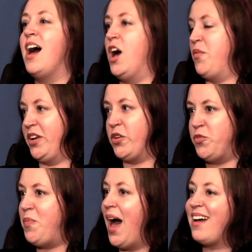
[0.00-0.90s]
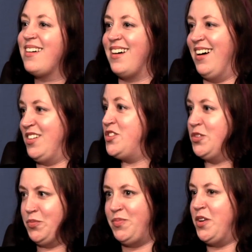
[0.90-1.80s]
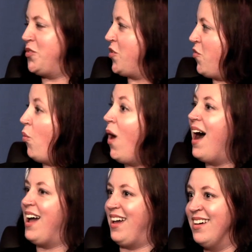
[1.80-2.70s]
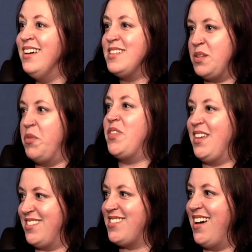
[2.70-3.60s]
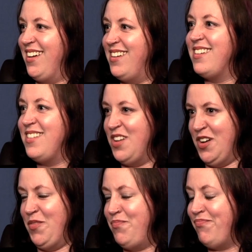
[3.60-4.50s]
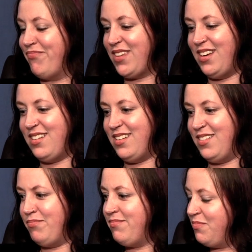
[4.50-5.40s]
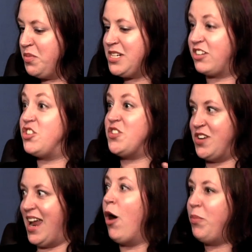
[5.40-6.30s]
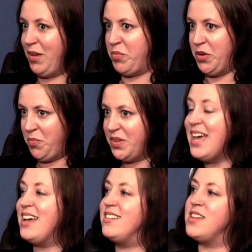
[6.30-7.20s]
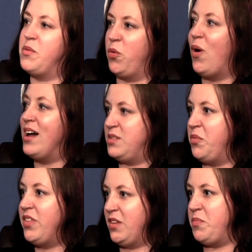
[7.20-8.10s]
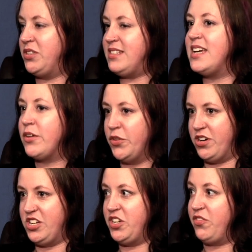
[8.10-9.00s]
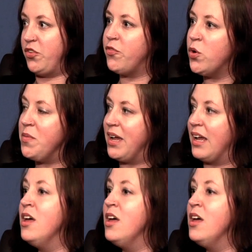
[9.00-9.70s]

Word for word: um, and goes back uh, to you know sort of why some of these uh, uh protections are now being put in place um, and why some of these multi-stakeholder initiatives are forming.